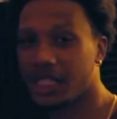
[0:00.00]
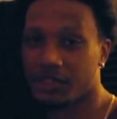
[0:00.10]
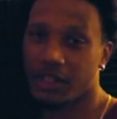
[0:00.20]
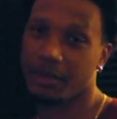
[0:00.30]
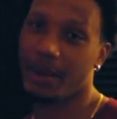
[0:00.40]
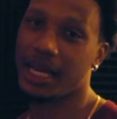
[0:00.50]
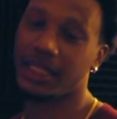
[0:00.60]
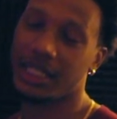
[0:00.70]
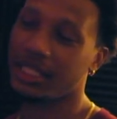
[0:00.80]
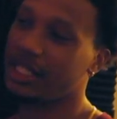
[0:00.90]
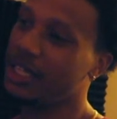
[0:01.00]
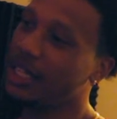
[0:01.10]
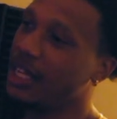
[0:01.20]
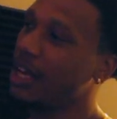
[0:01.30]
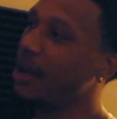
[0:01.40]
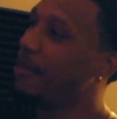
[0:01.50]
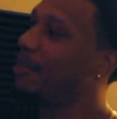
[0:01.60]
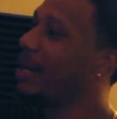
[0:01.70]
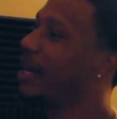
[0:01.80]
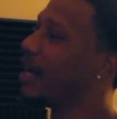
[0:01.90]
doesn't really match it,
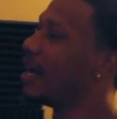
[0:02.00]
but